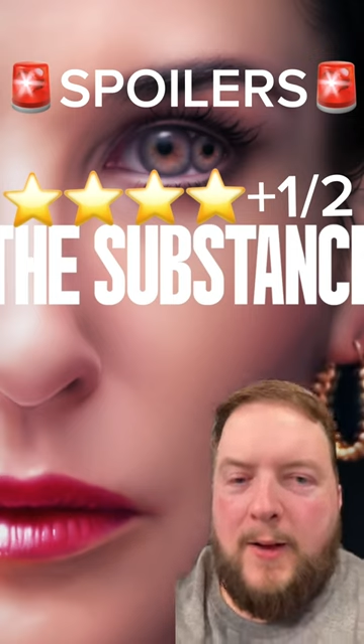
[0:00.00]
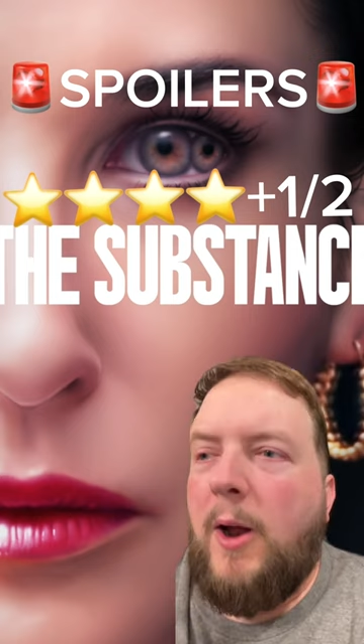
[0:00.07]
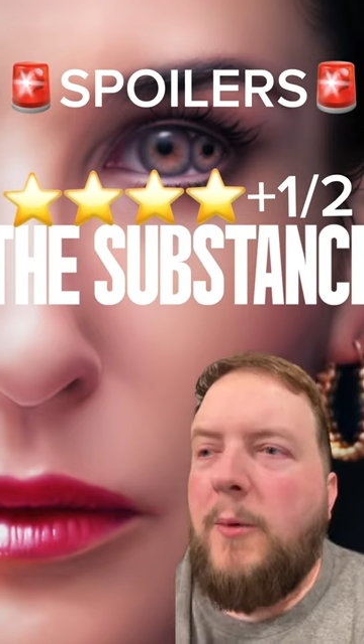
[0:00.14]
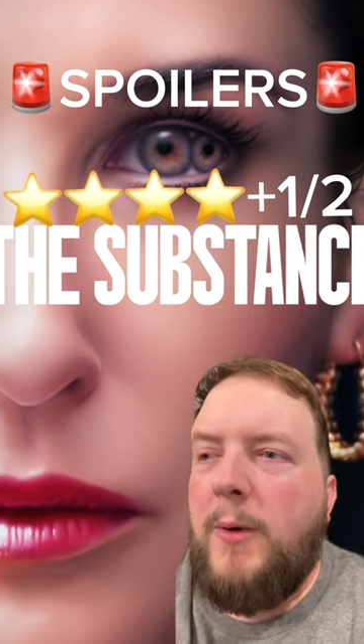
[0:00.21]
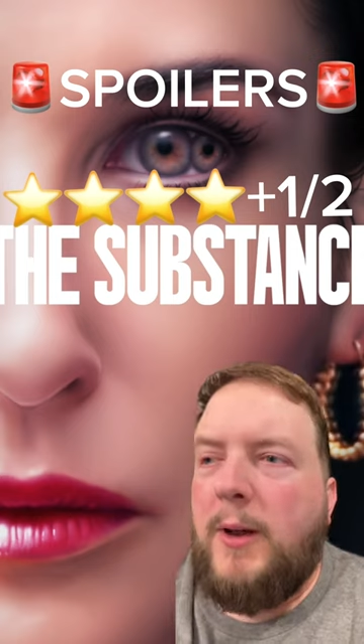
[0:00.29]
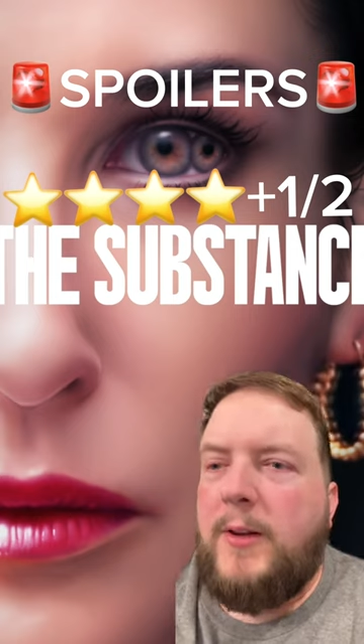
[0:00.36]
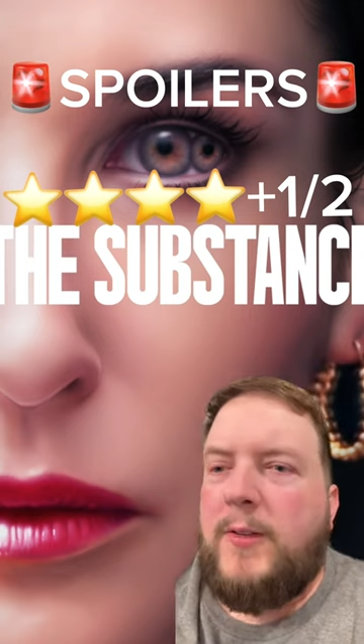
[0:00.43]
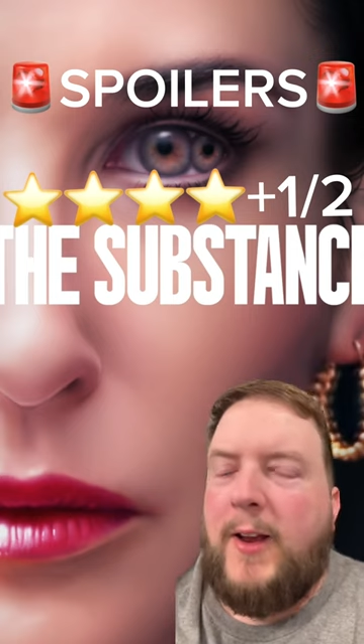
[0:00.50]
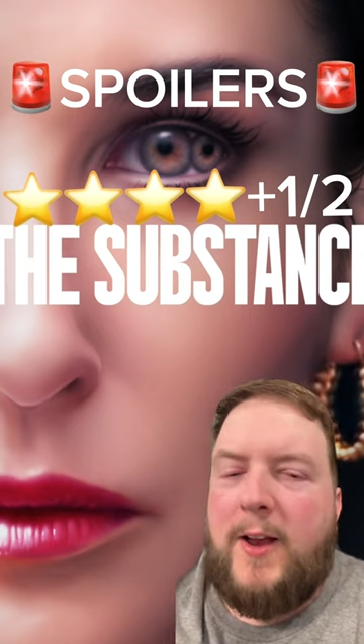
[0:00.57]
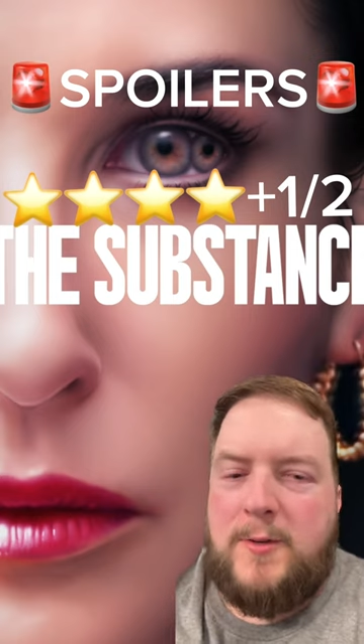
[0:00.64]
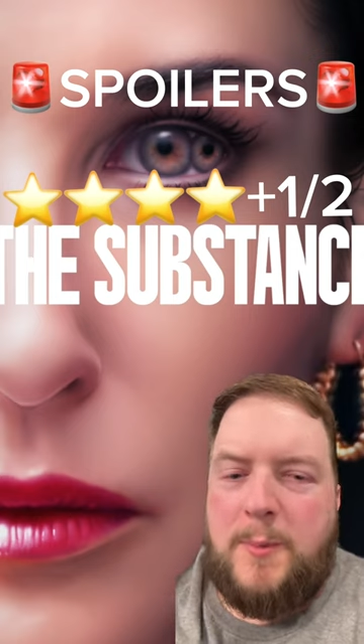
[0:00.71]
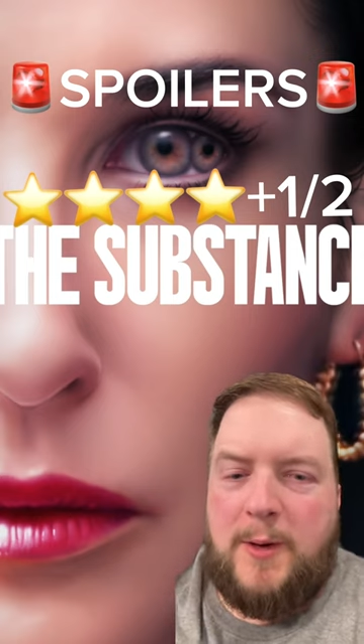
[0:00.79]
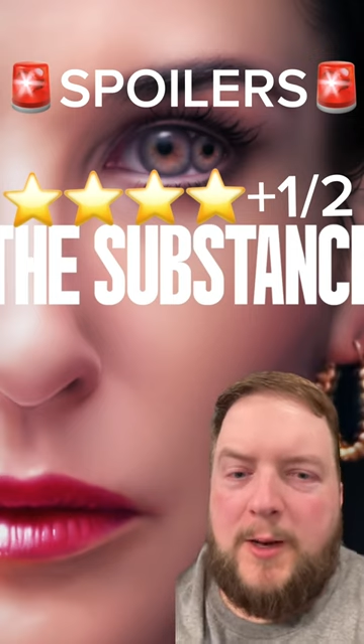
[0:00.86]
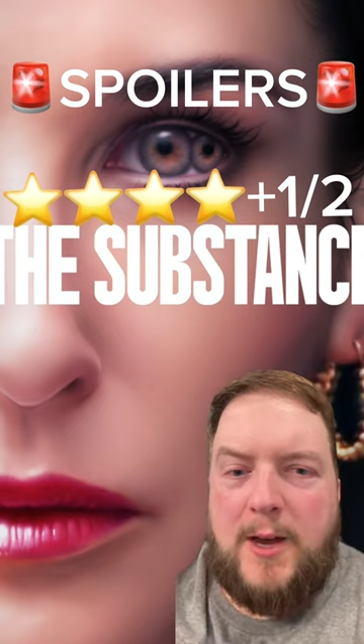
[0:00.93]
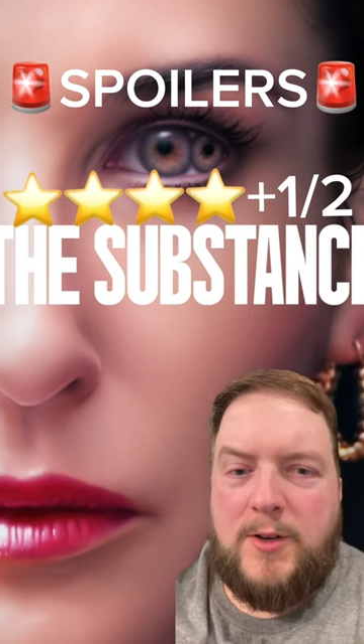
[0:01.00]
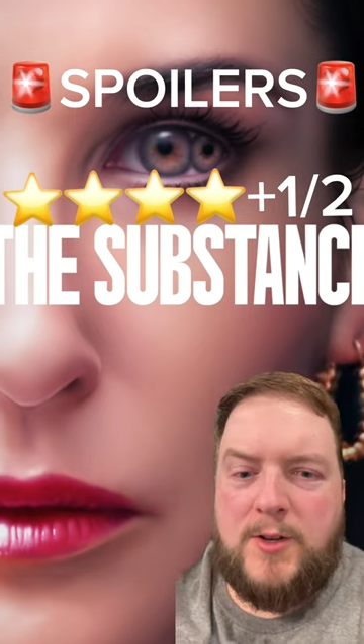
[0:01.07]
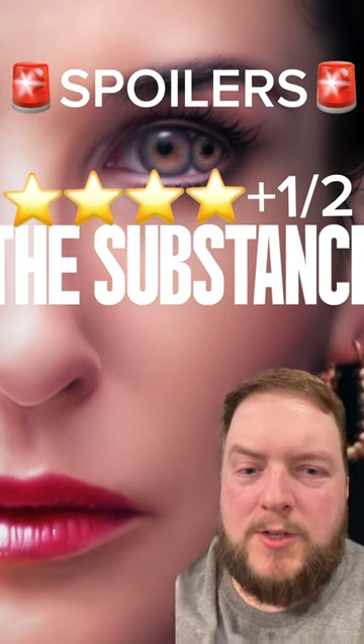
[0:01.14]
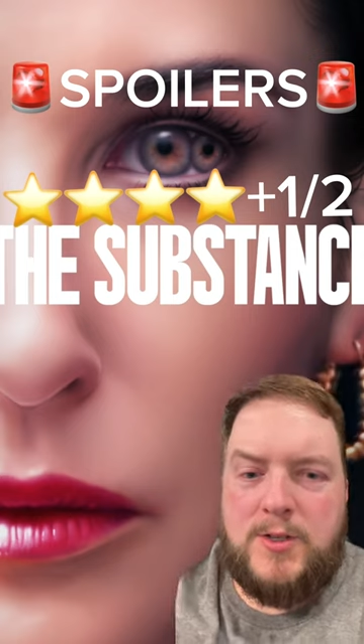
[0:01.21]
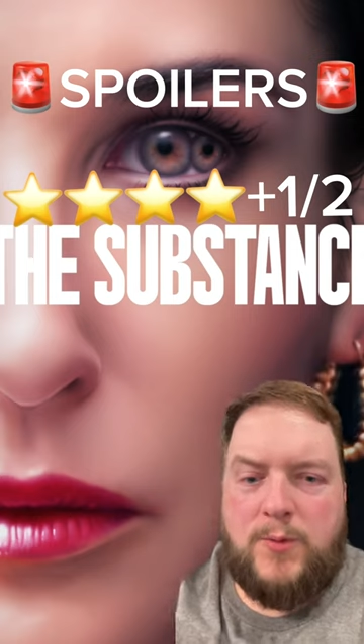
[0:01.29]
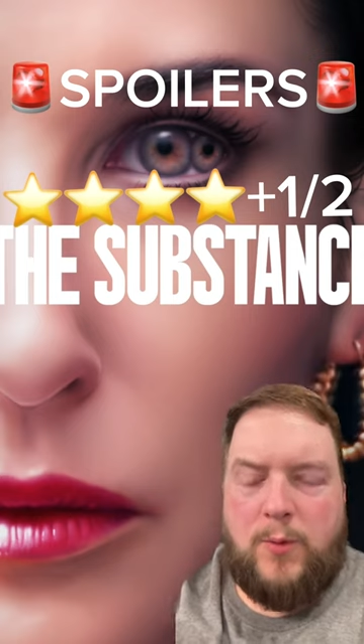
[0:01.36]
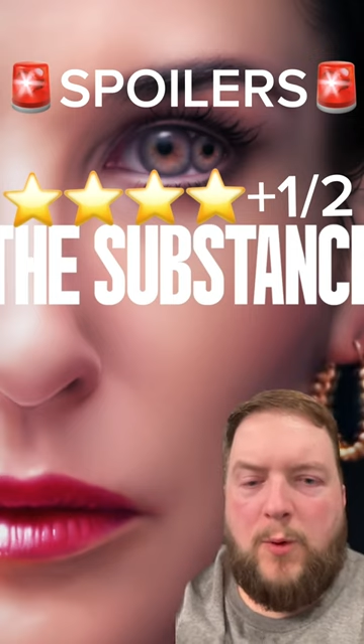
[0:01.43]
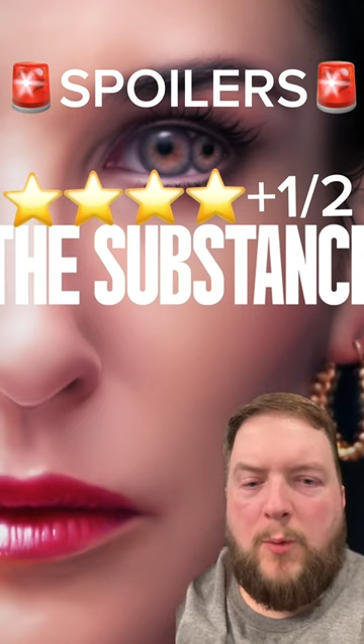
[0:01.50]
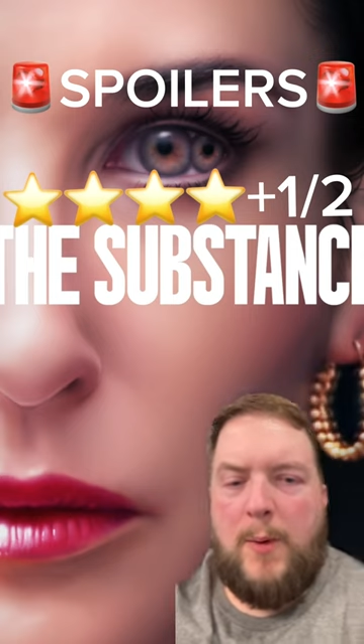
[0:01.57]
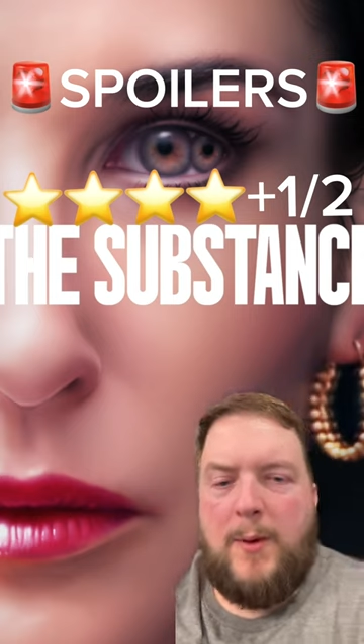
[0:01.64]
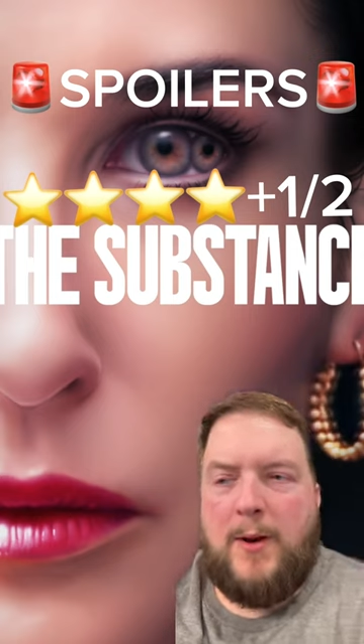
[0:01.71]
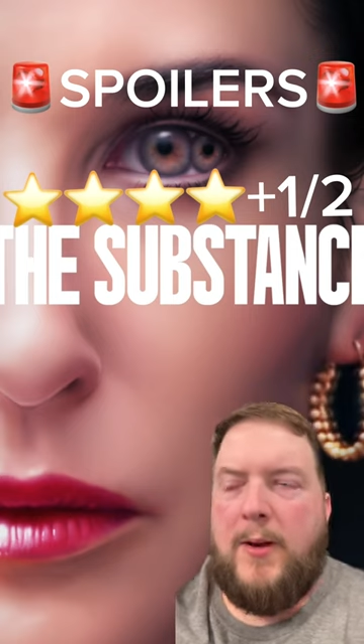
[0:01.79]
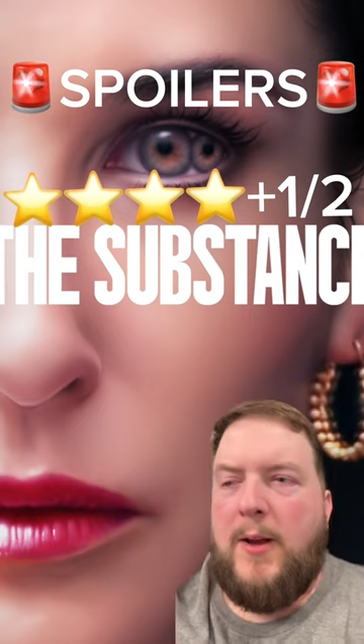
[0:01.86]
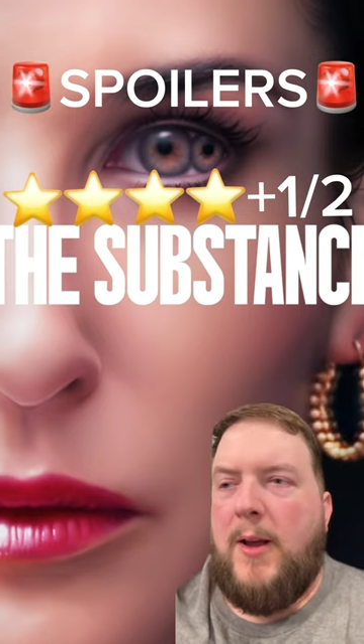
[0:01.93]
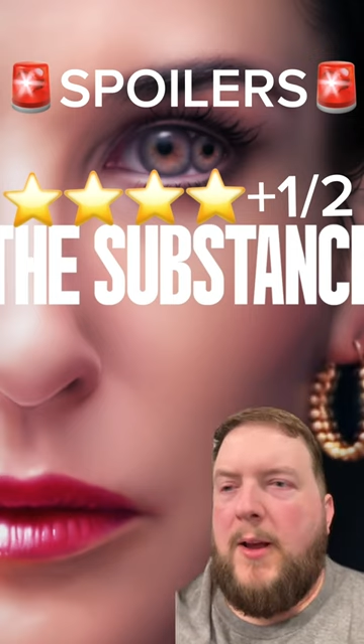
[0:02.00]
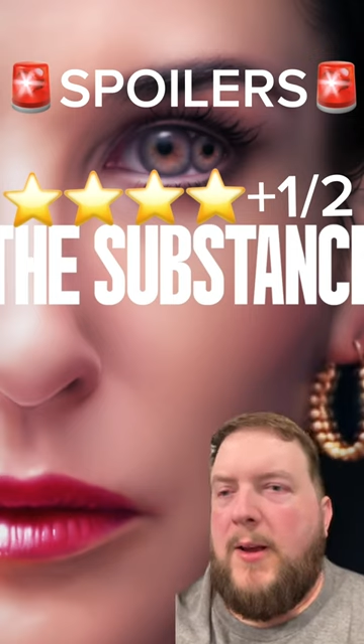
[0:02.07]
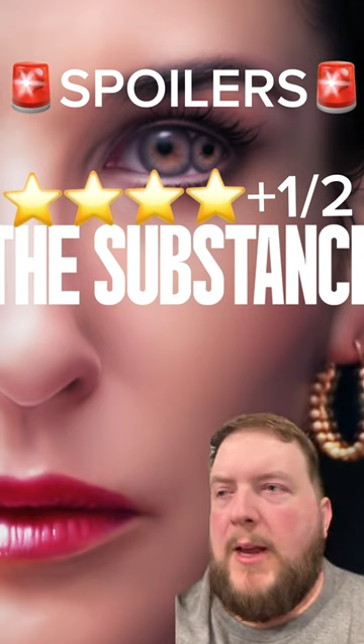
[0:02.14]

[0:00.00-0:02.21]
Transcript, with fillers: unrealistic expectations for women.